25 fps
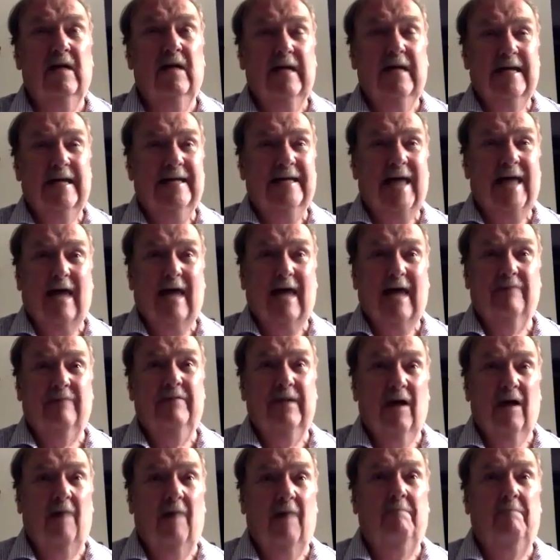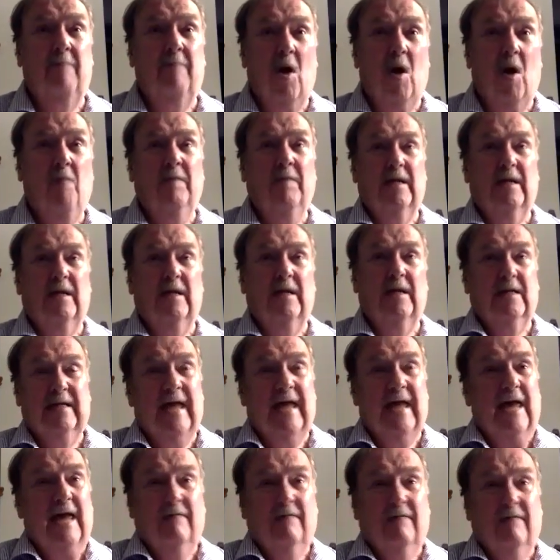It can be a moment. It
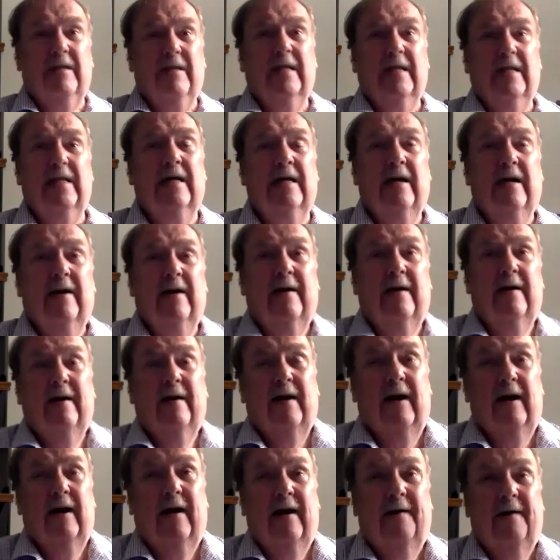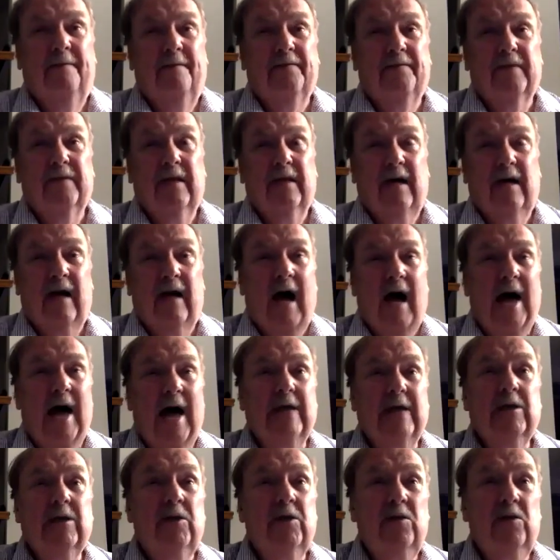can be a
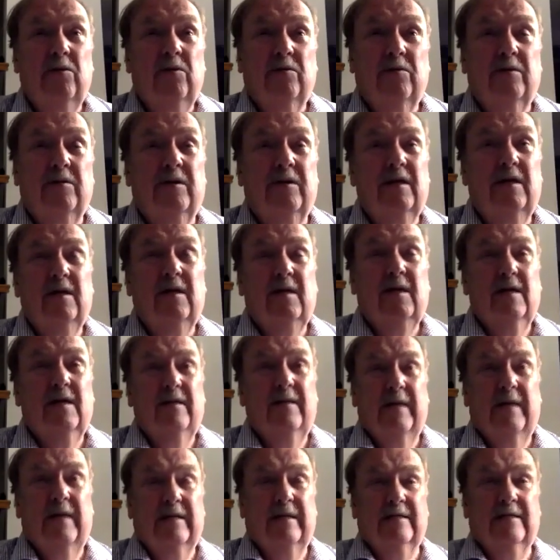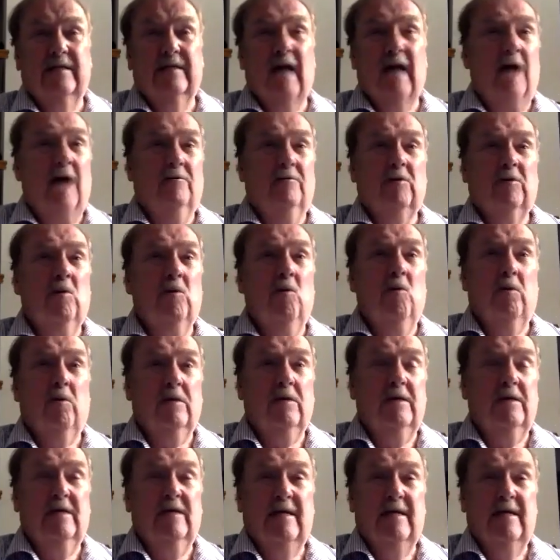haiku that is not
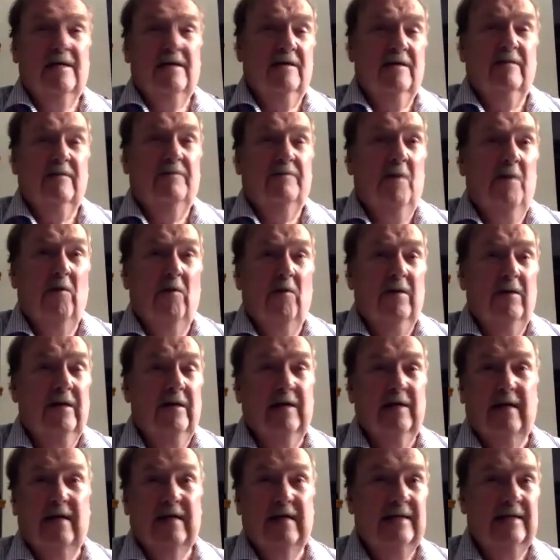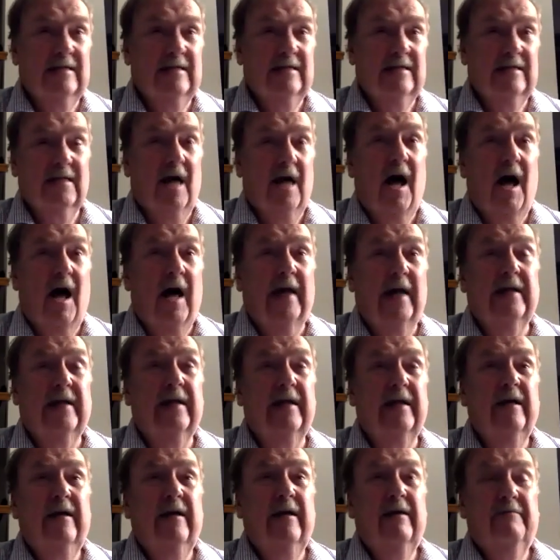recorded and is spoken and then it's
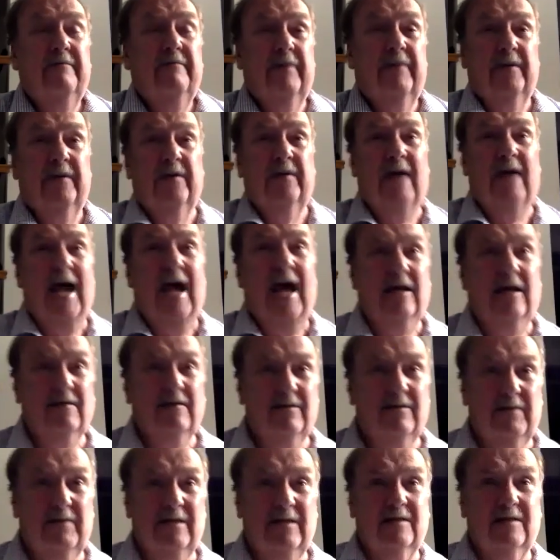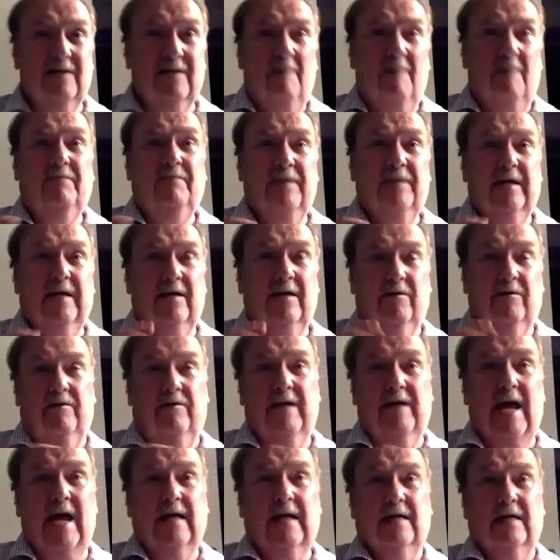gone. But there has to be something
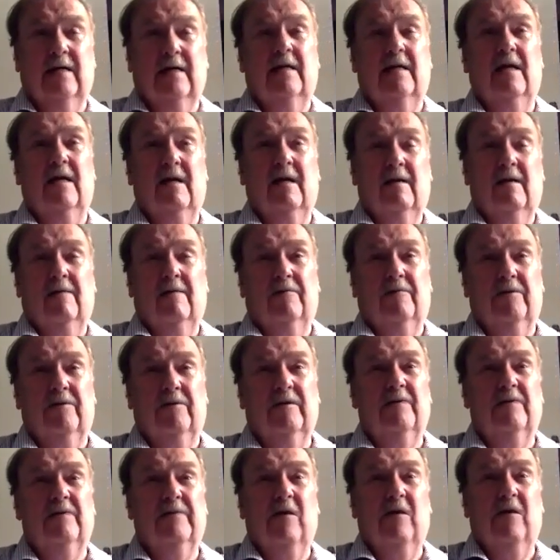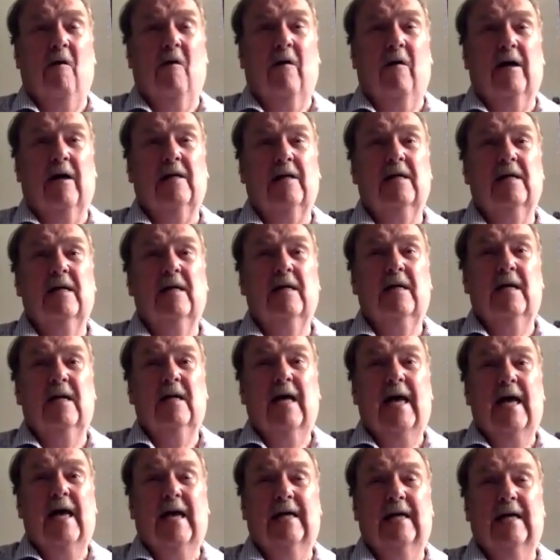created for it to be art.
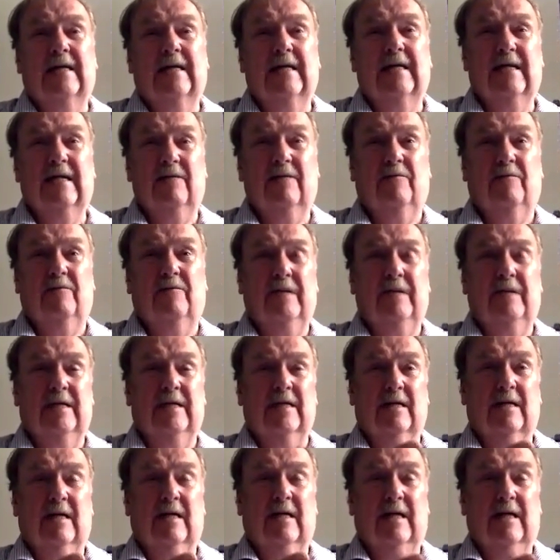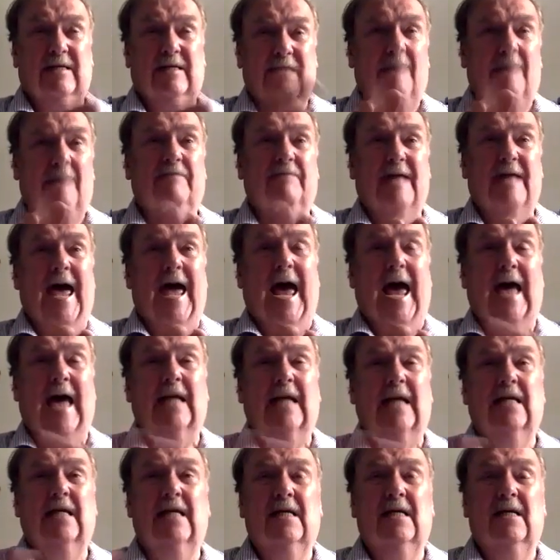And if we accept
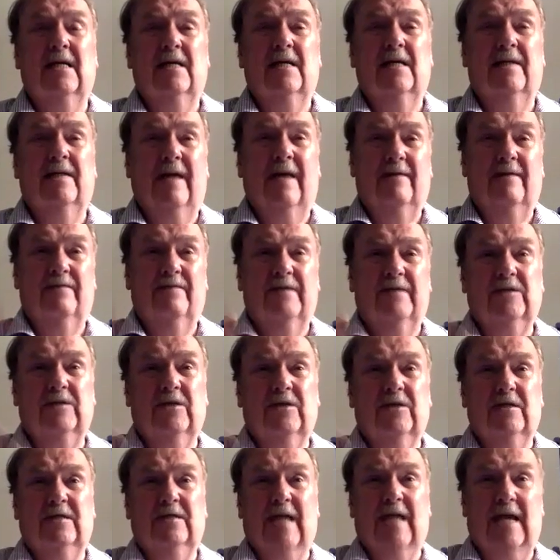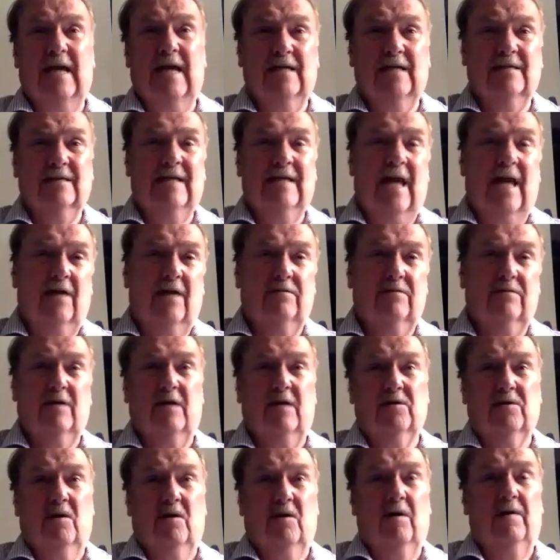that, then vision, taste, sound,
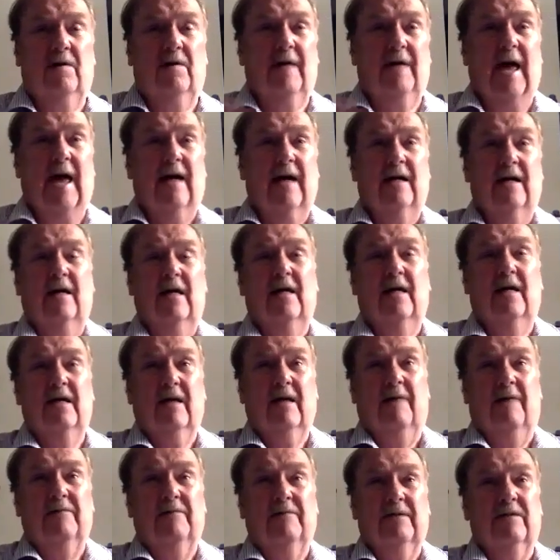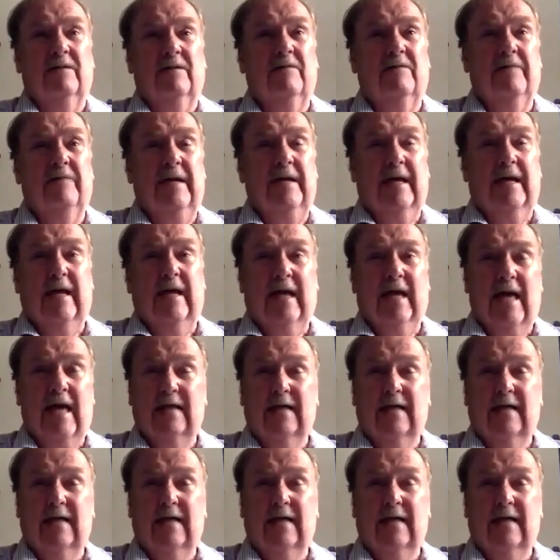touch, all that comes into being.